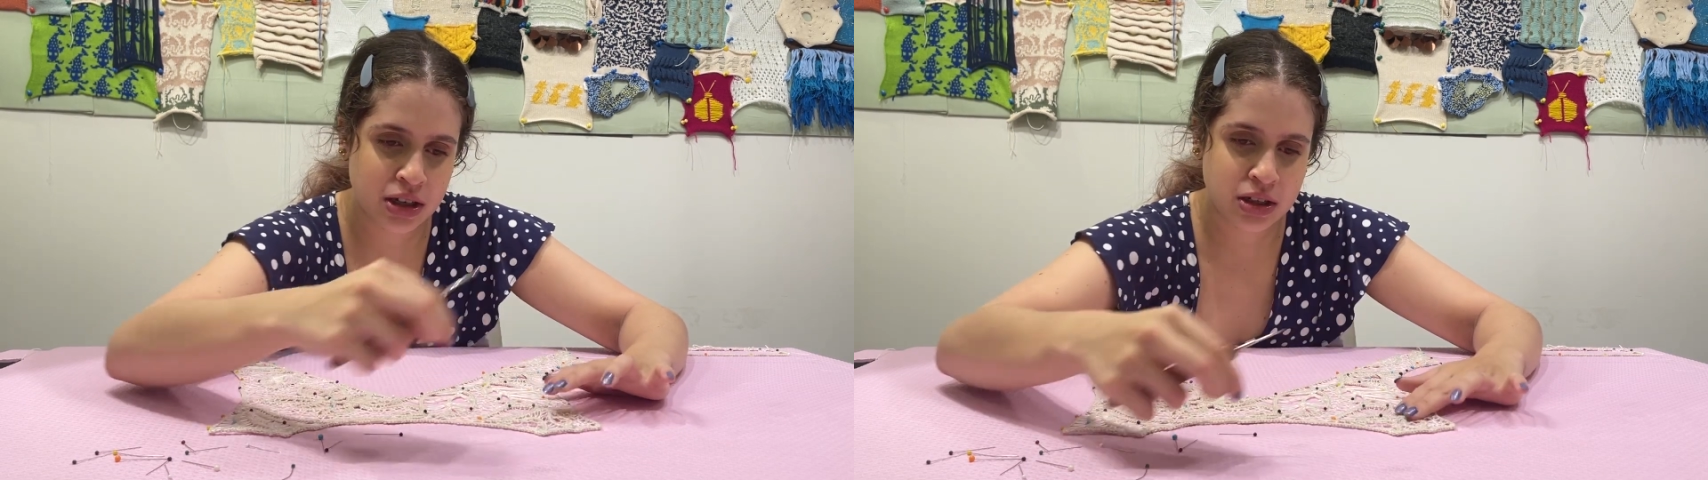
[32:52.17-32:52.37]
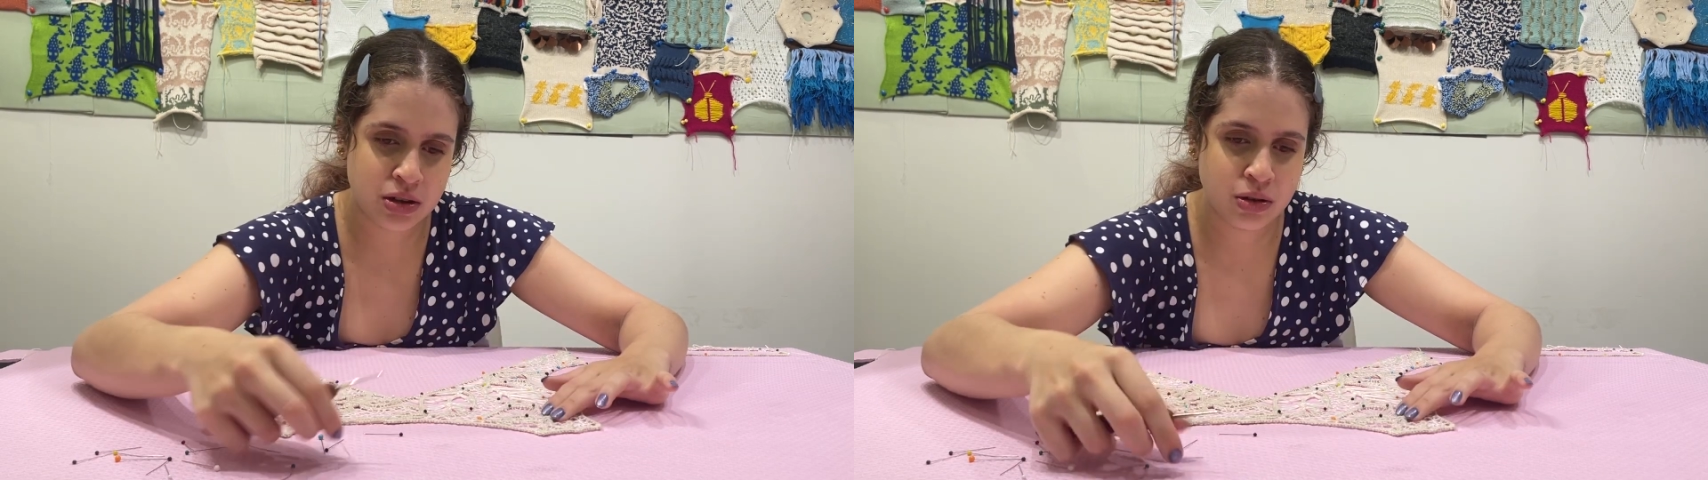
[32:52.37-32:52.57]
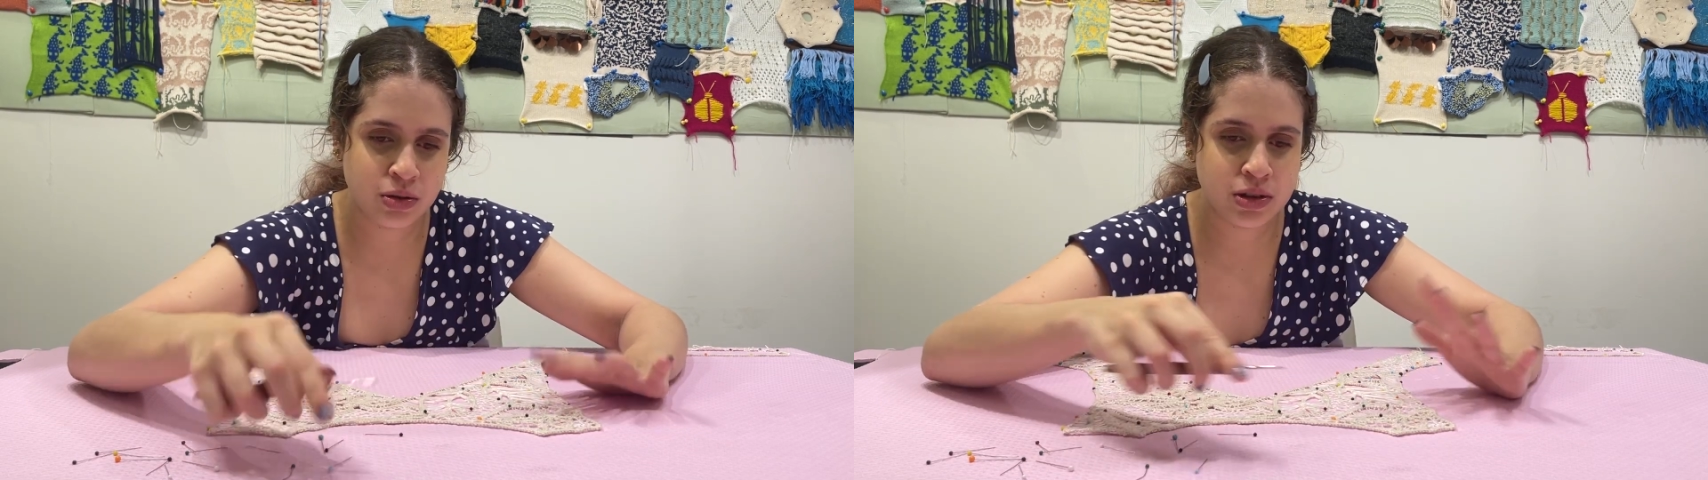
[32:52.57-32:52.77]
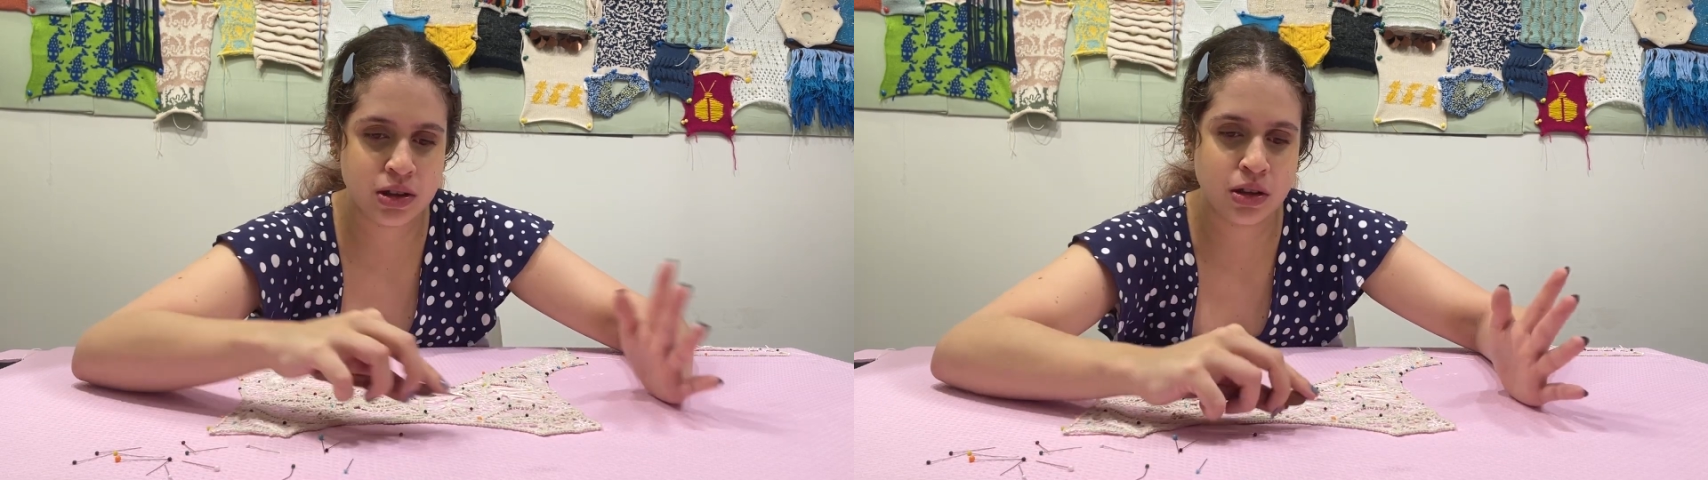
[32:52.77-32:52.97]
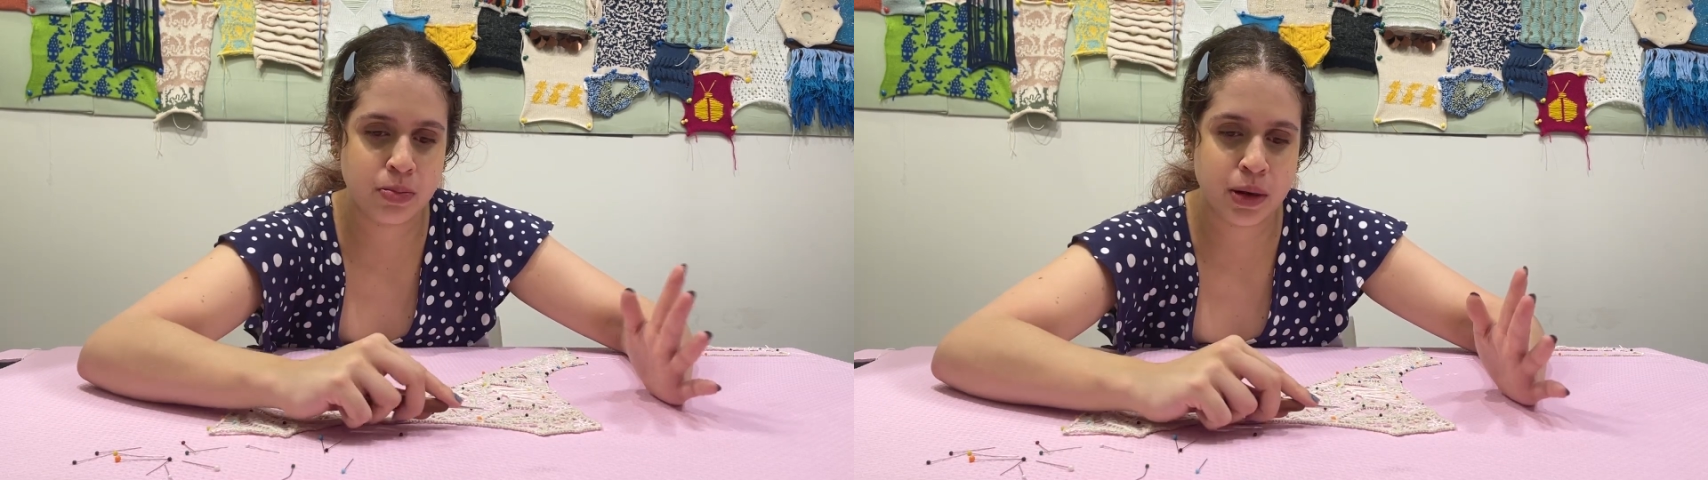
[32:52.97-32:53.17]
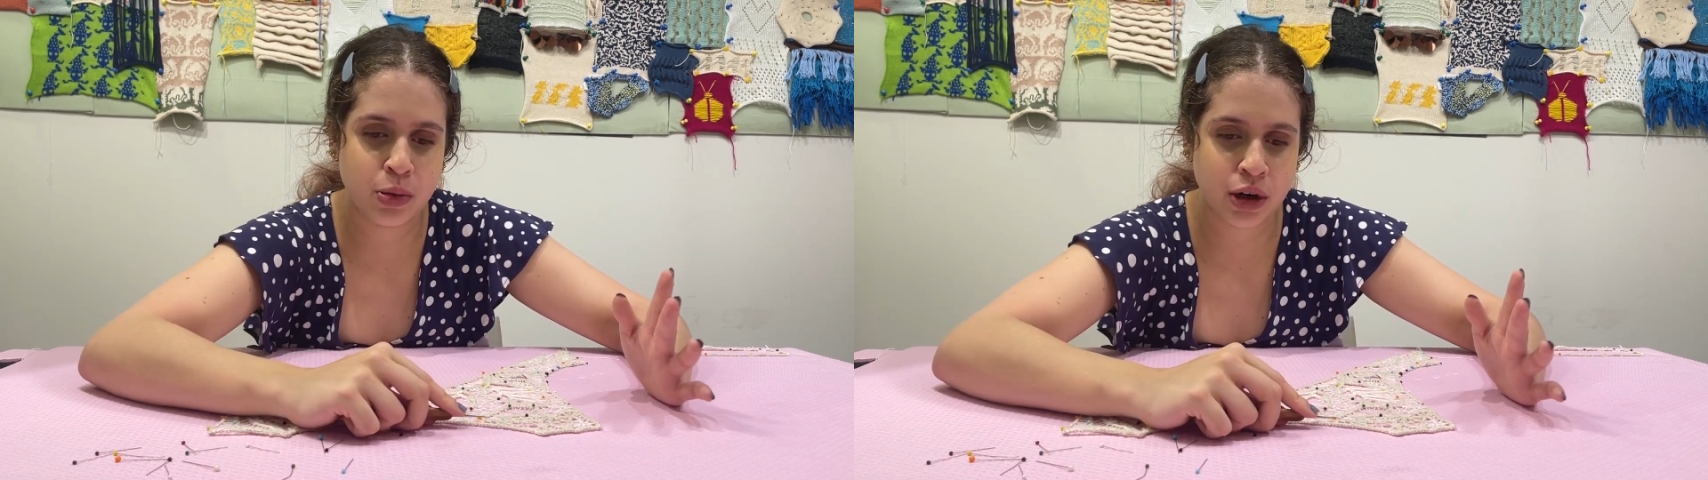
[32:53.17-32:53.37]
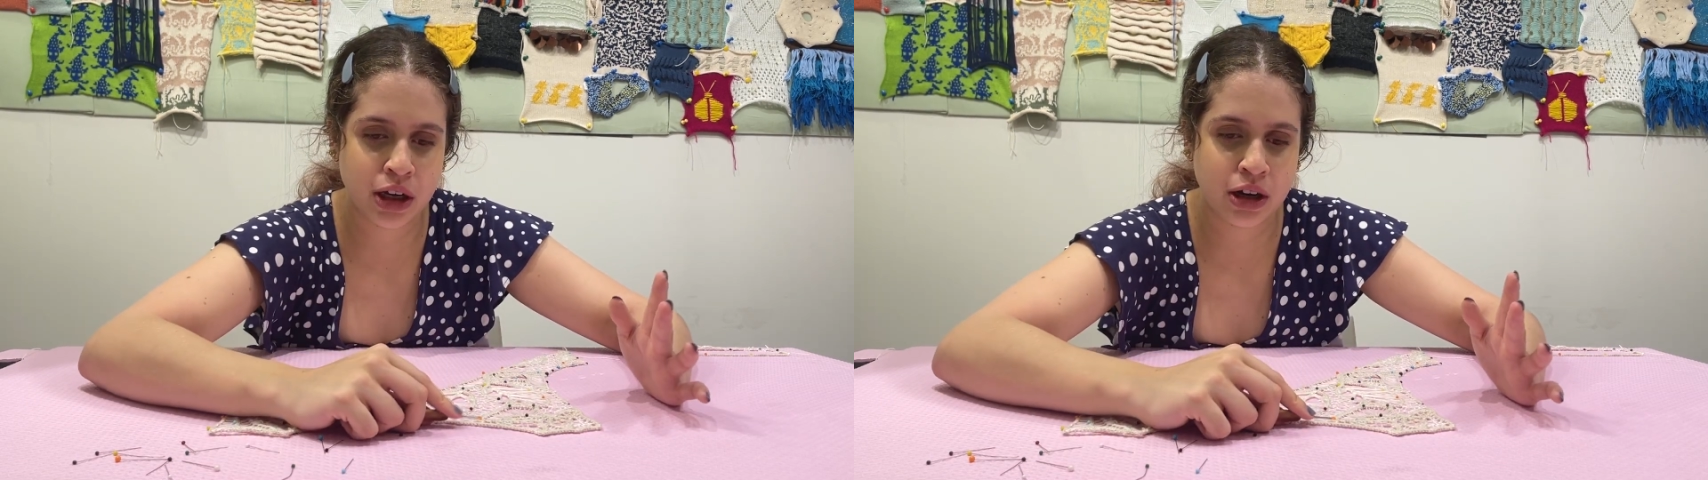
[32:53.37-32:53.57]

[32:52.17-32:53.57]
to still be working